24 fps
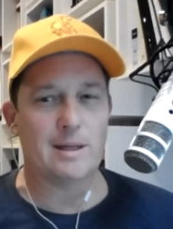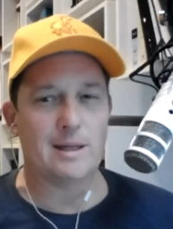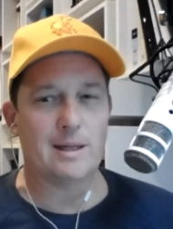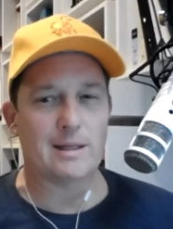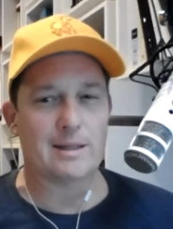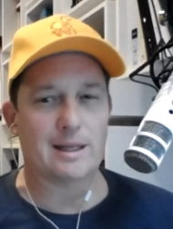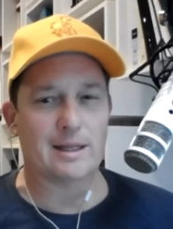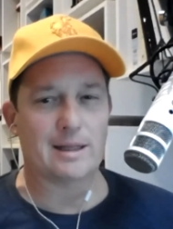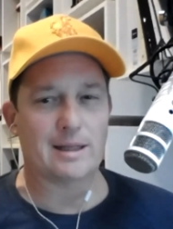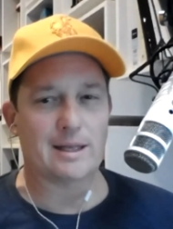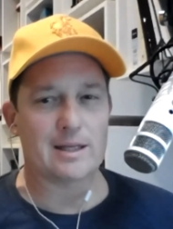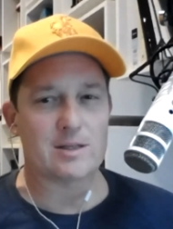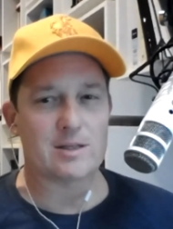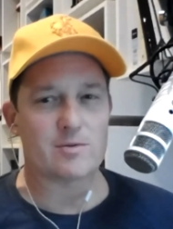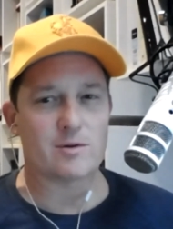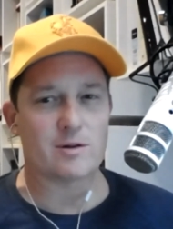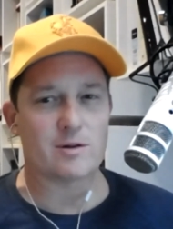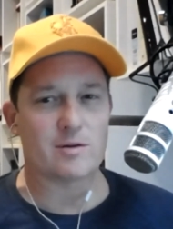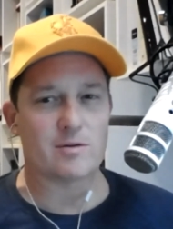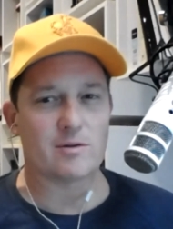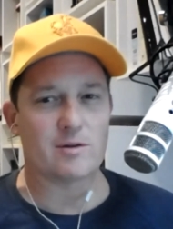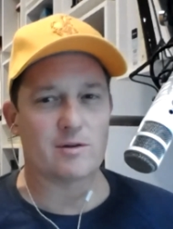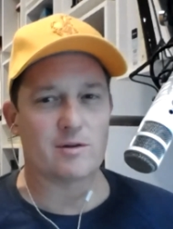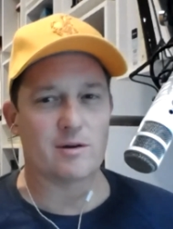Like that that's where
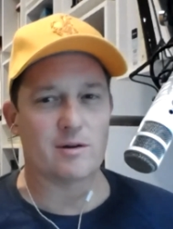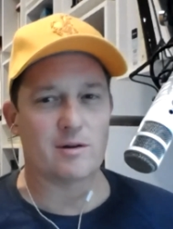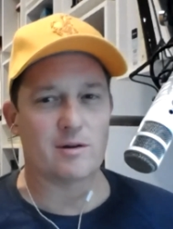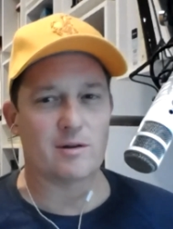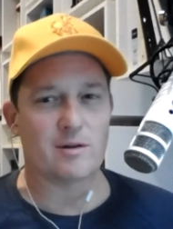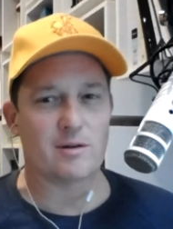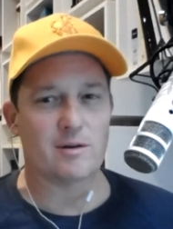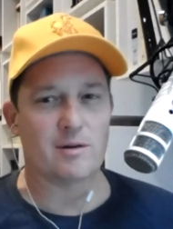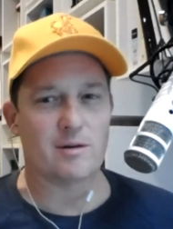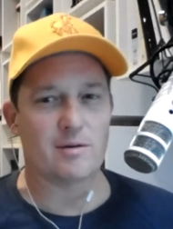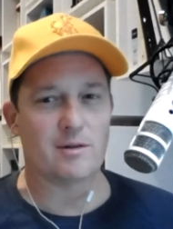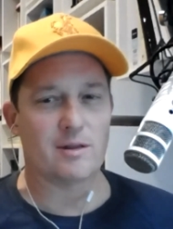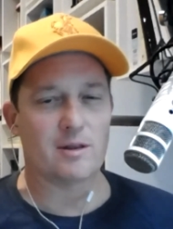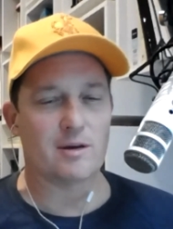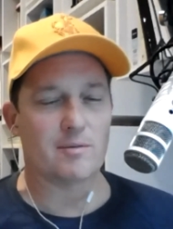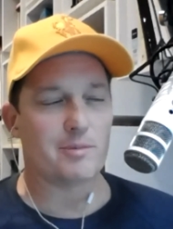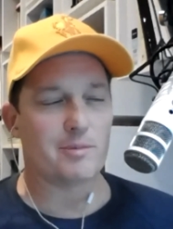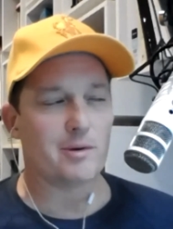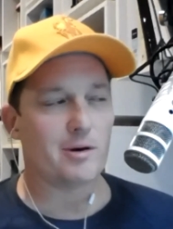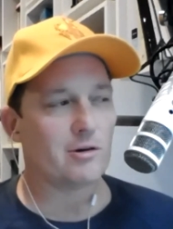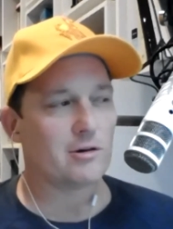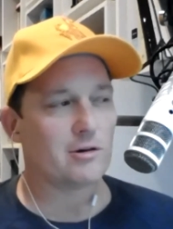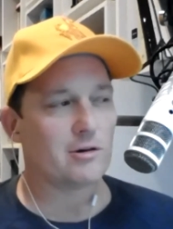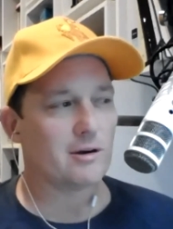the, the the the
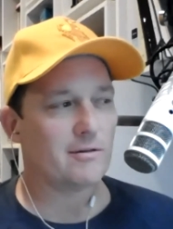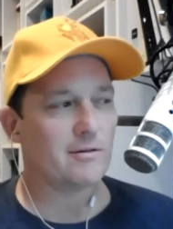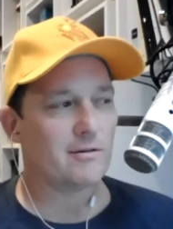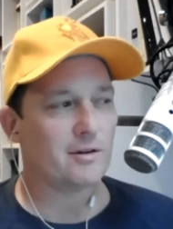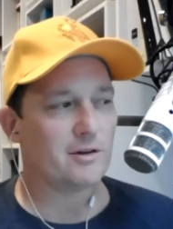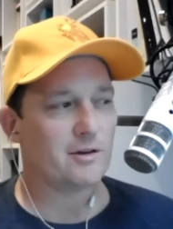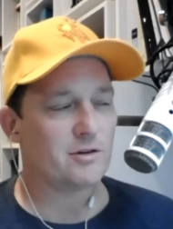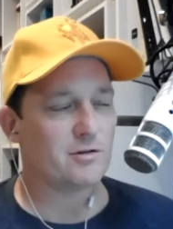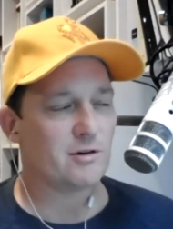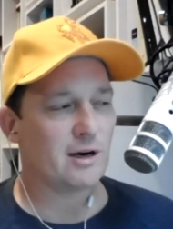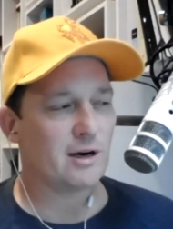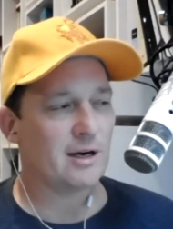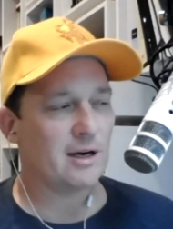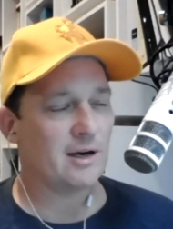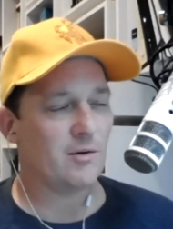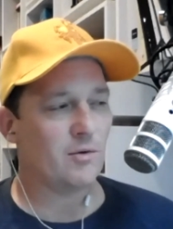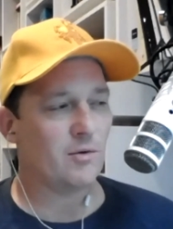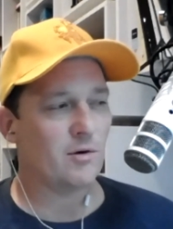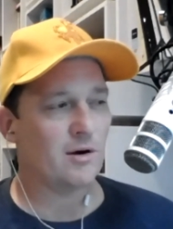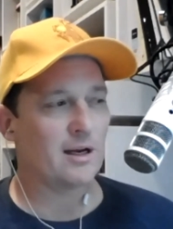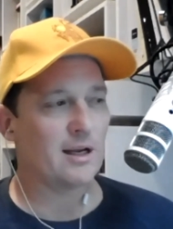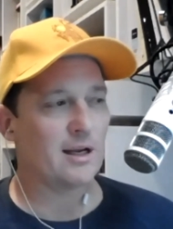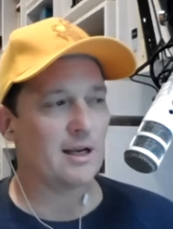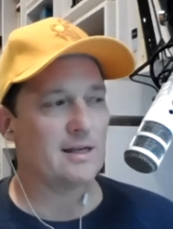bulk of the trading
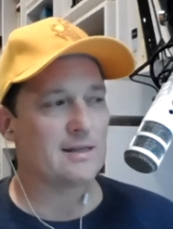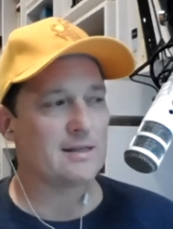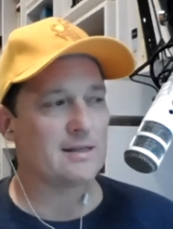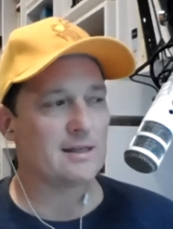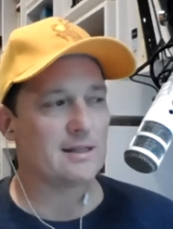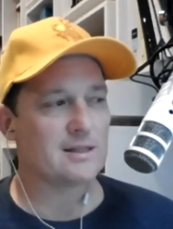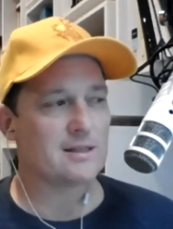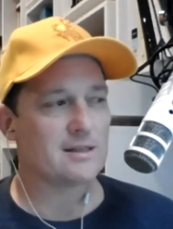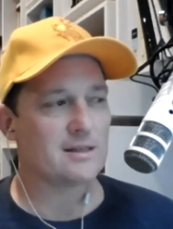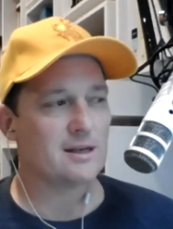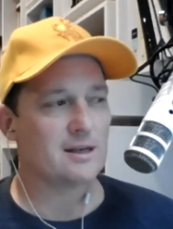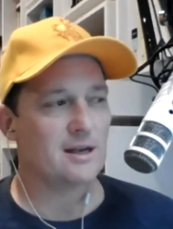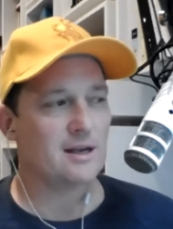work is. It's,